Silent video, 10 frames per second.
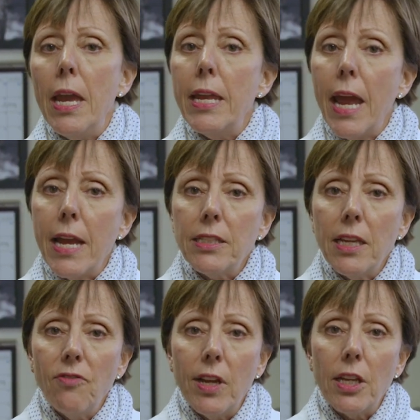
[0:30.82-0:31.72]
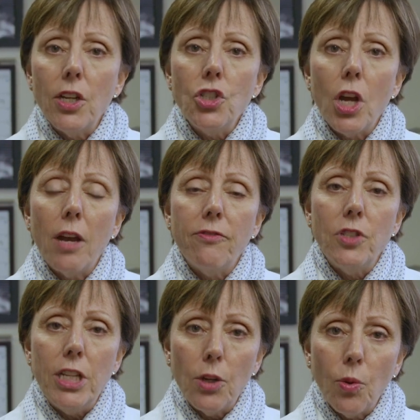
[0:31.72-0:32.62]
It has the advantage
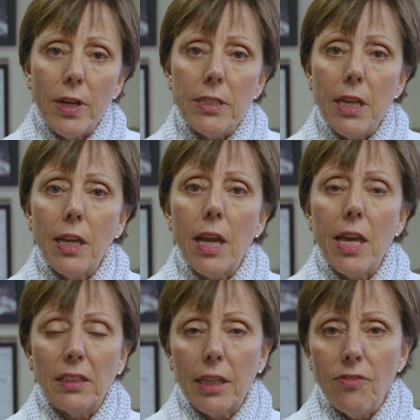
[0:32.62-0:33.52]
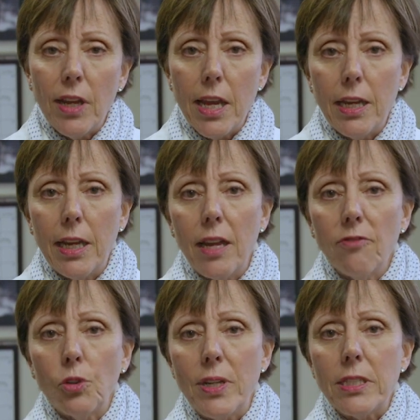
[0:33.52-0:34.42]
of decreasing and alleviating
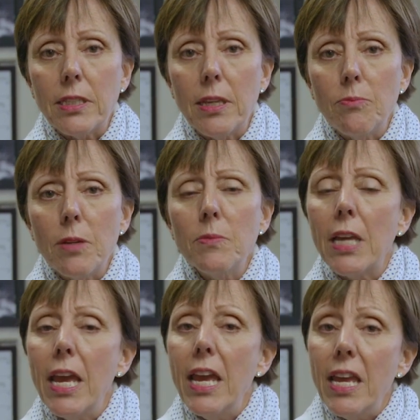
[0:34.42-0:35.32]
influenza symptoms